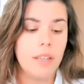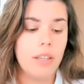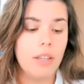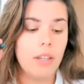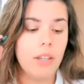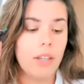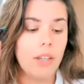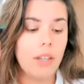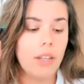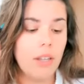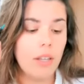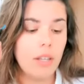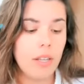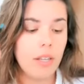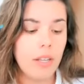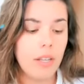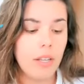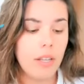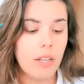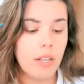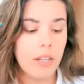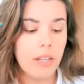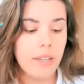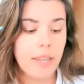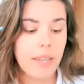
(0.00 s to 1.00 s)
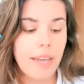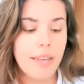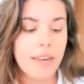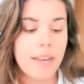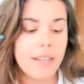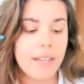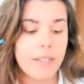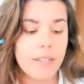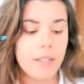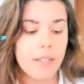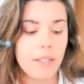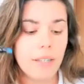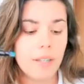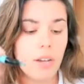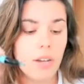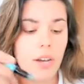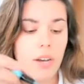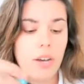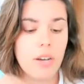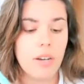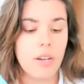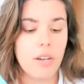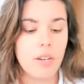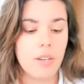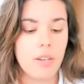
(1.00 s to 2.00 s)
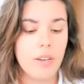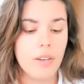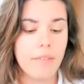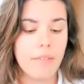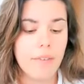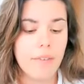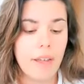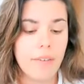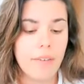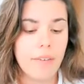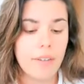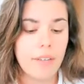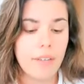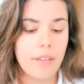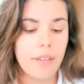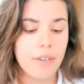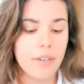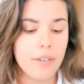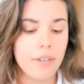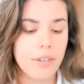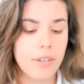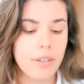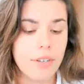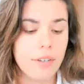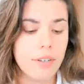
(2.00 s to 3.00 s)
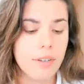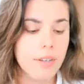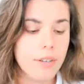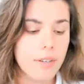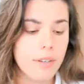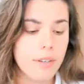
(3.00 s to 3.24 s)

The, that is the law of navigation.